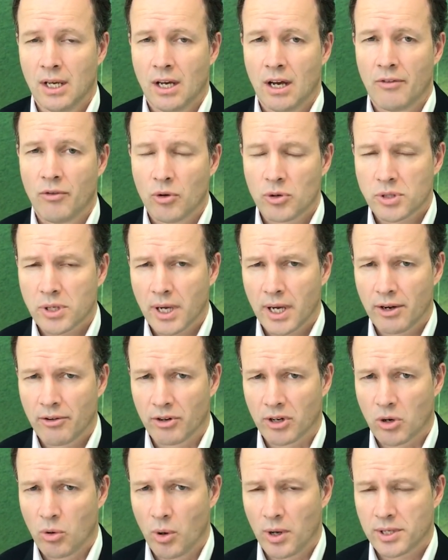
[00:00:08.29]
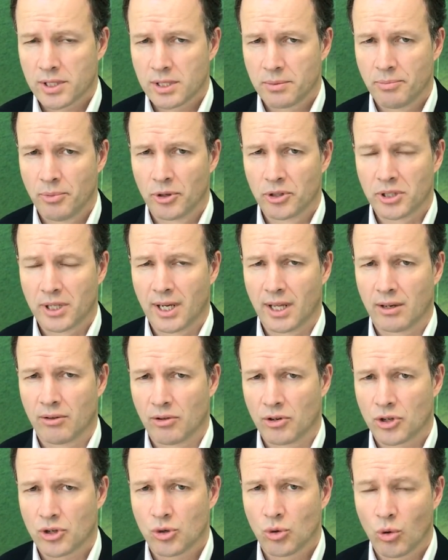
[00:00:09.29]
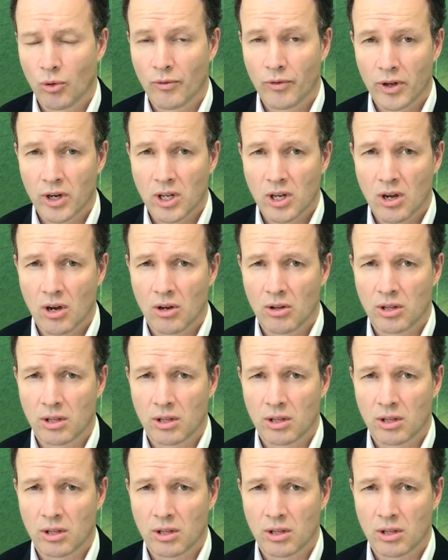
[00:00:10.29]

I've also had a request to put together a short video